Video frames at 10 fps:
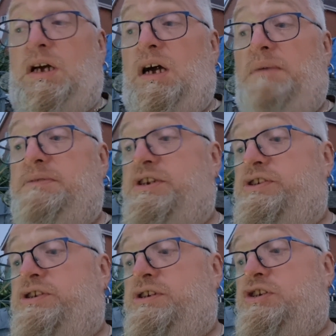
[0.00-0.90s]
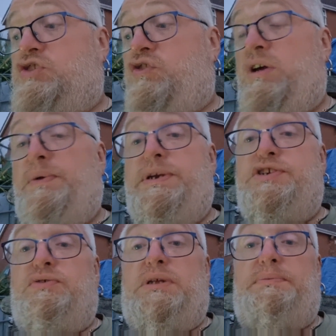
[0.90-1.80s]
I'm just trying to
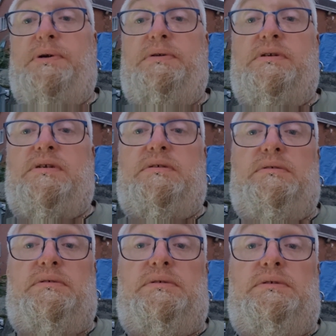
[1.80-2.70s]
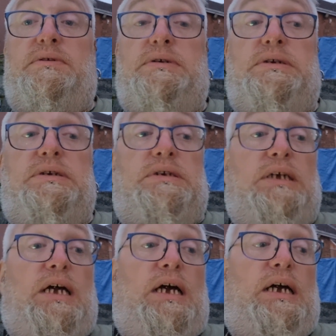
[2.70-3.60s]
enjoy the pond.
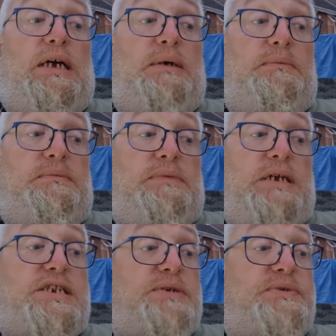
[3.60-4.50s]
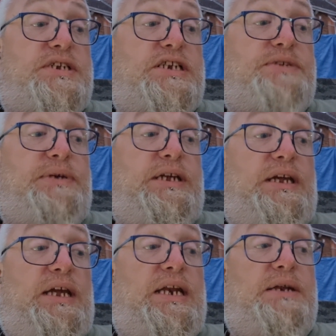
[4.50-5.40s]
As someone said to me,
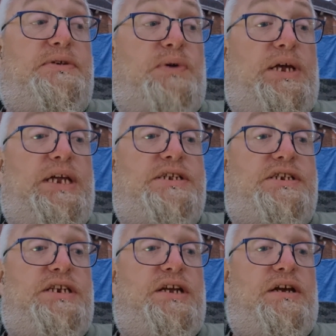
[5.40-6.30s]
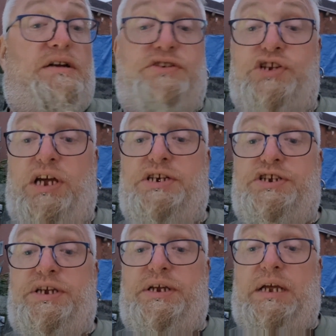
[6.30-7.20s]
it is what it is. You can't change it.